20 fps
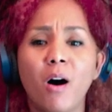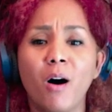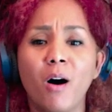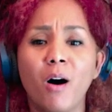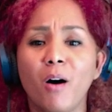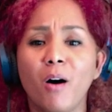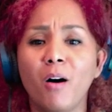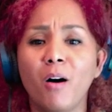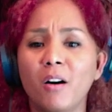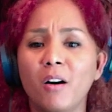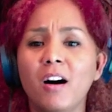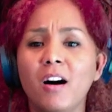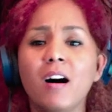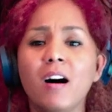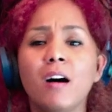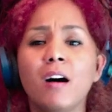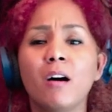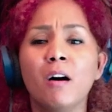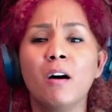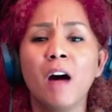oh,
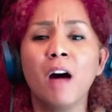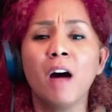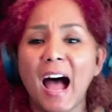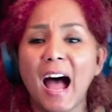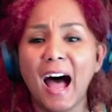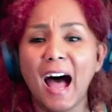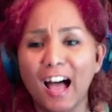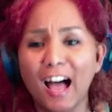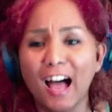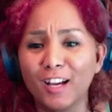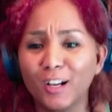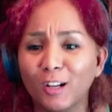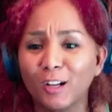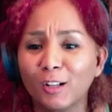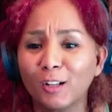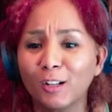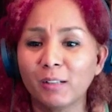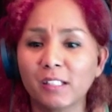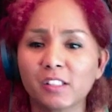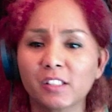oh, I
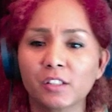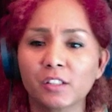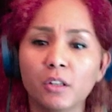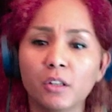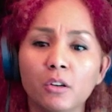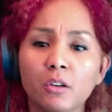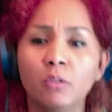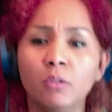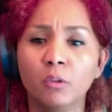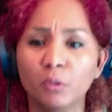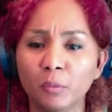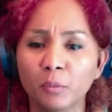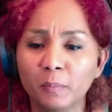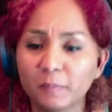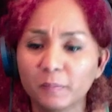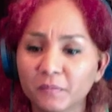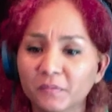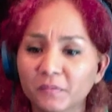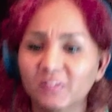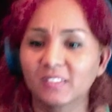always knew.
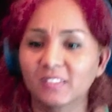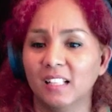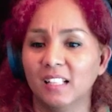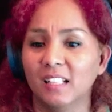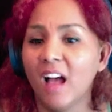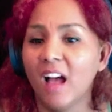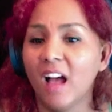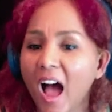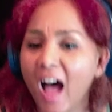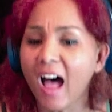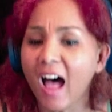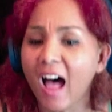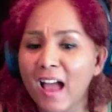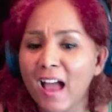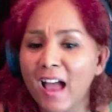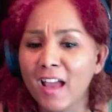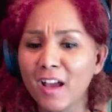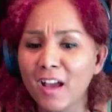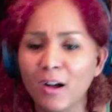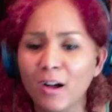
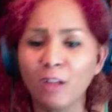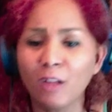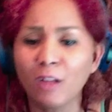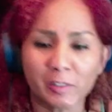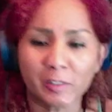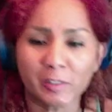I always.